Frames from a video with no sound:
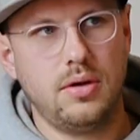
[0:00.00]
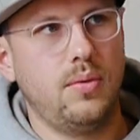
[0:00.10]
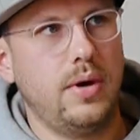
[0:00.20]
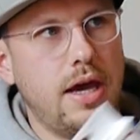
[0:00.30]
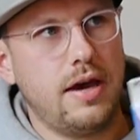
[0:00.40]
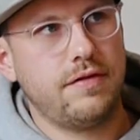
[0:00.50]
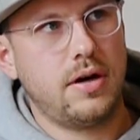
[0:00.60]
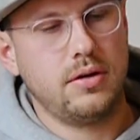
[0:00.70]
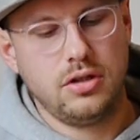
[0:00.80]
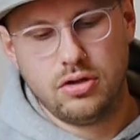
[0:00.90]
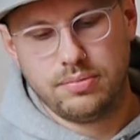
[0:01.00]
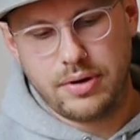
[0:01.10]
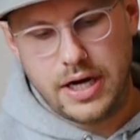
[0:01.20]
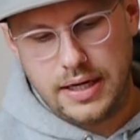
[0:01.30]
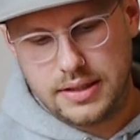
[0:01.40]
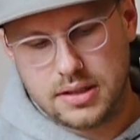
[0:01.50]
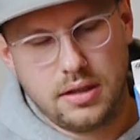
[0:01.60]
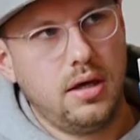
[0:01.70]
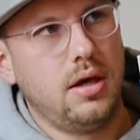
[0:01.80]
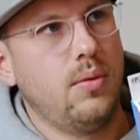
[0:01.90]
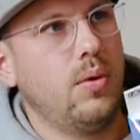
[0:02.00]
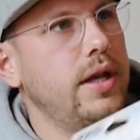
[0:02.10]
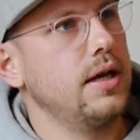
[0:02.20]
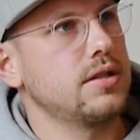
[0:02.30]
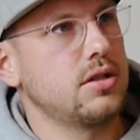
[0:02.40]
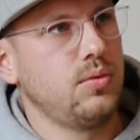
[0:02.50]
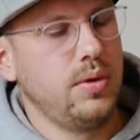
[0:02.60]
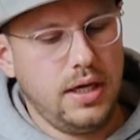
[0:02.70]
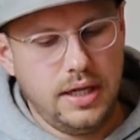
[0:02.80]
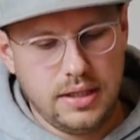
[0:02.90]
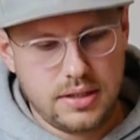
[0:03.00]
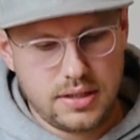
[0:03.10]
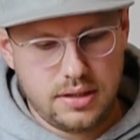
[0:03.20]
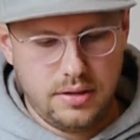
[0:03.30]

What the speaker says: we have our new braid. What else do we need?